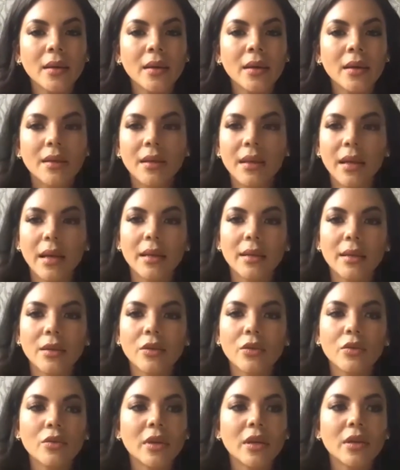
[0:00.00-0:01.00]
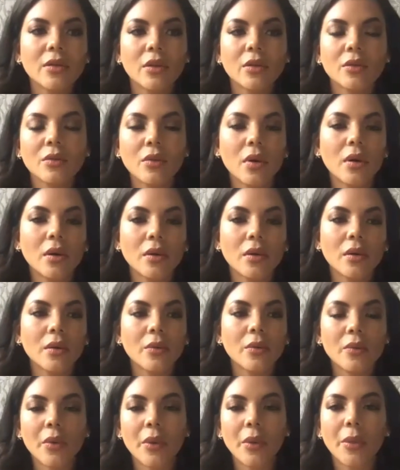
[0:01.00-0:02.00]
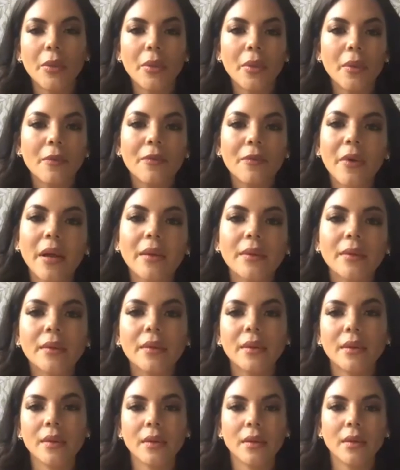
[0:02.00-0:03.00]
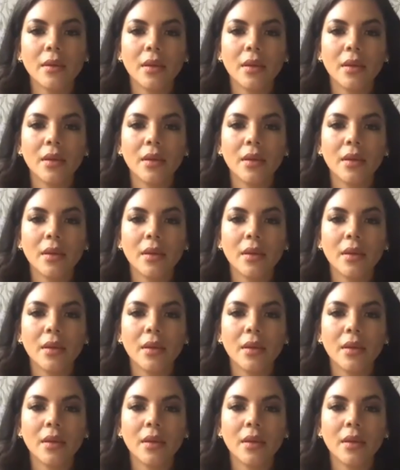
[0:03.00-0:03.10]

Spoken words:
that you cannot work with friends.